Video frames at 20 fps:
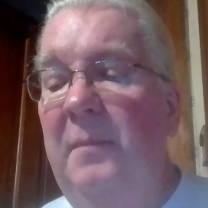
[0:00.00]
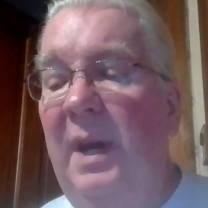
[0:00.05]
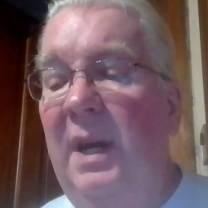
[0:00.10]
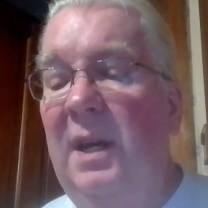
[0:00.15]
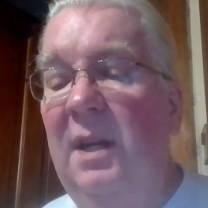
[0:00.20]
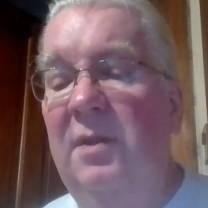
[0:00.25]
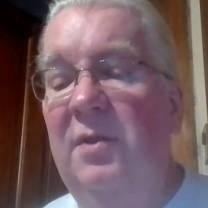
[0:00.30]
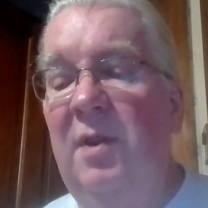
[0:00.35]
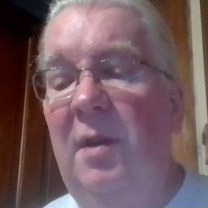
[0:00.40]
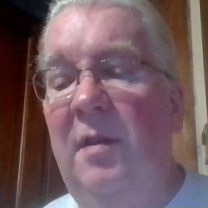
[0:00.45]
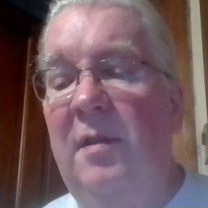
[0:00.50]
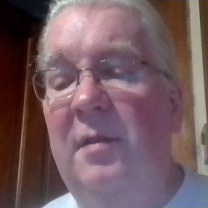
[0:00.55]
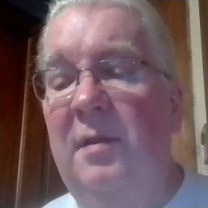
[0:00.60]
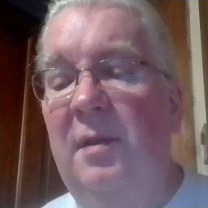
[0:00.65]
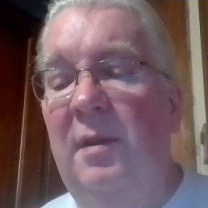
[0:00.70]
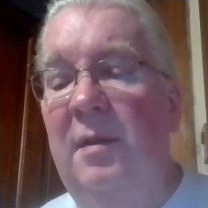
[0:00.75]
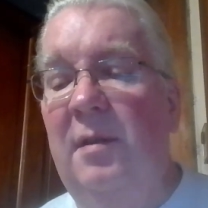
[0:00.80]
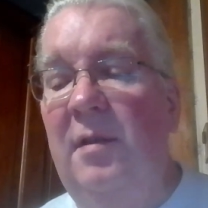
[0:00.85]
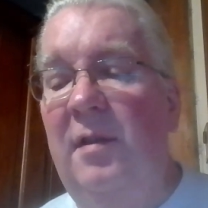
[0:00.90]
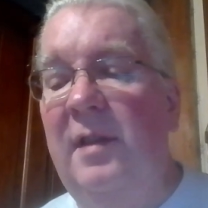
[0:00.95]
making just
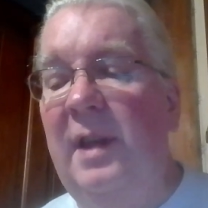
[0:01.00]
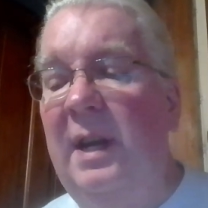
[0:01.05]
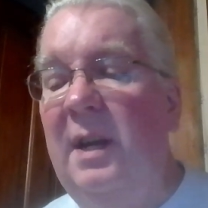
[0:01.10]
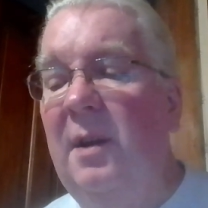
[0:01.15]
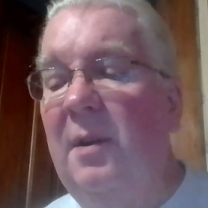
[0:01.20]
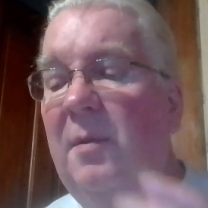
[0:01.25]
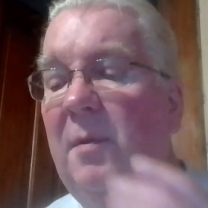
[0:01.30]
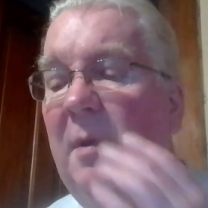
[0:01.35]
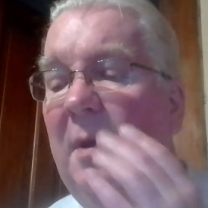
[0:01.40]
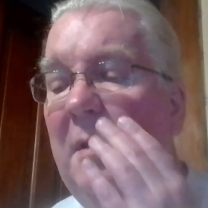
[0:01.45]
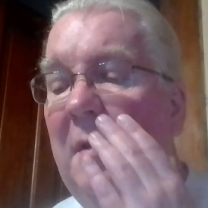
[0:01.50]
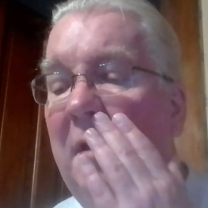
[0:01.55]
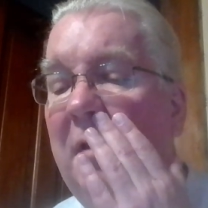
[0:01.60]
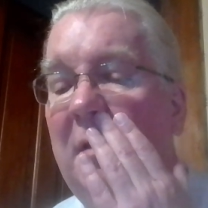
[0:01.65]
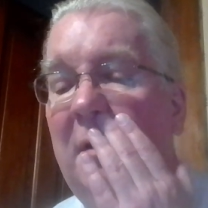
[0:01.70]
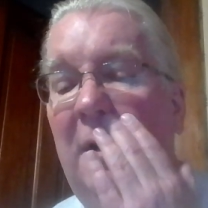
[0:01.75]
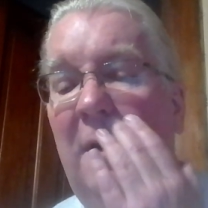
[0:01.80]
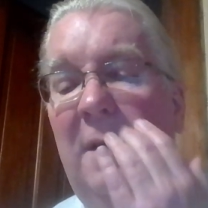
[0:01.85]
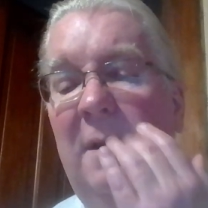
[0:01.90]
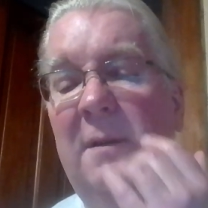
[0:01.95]
a second career
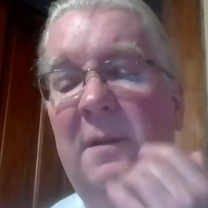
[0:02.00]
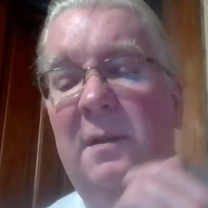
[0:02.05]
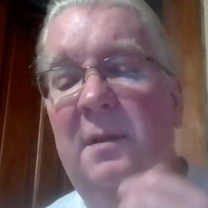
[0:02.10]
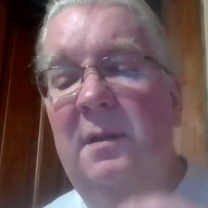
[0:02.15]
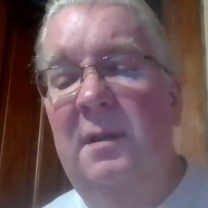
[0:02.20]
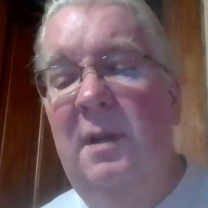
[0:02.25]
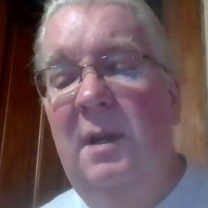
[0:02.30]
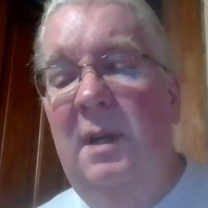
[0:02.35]
start.